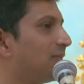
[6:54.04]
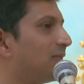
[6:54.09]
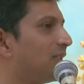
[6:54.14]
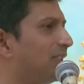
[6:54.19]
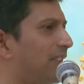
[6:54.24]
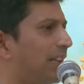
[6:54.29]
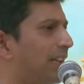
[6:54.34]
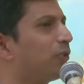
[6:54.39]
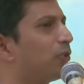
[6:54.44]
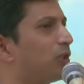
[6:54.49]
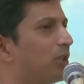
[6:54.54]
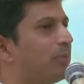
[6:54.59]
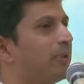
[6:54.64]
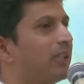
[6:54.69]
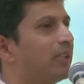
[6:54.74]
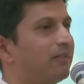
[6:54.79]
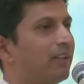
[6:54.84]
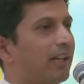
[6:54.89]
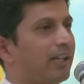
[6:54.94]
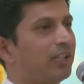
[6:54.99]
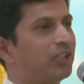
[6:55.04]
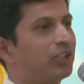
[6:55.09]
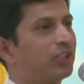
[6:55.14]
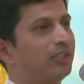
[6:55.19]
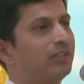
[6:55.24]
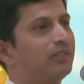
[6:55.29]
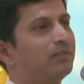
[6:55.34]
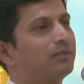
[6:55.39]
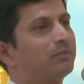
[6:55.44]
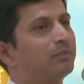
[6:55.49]
So that used to be a
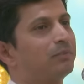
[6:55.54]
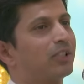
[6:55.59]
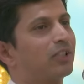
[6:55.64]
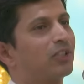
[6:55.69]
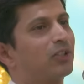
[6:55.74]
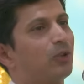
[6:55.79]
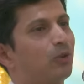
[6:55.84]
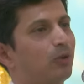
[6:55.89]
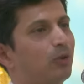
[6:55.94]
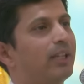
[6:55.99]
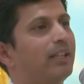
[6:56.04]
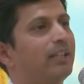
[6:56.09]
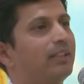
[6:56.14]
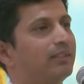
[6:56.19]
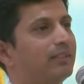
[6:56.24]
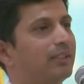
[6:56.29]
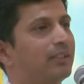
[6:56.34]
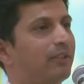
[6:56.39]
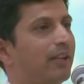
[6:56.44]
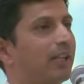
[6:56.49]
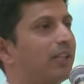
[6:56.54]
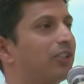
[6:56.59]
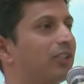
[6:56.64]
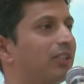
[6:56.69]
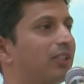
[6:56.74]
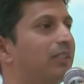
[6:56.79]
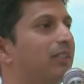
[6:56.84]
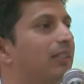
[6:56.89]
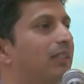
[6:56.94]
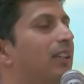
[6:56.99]
tradition, but slowly the
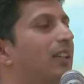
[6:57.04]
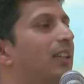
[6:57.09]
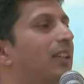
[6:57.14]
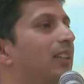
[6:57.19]
tradition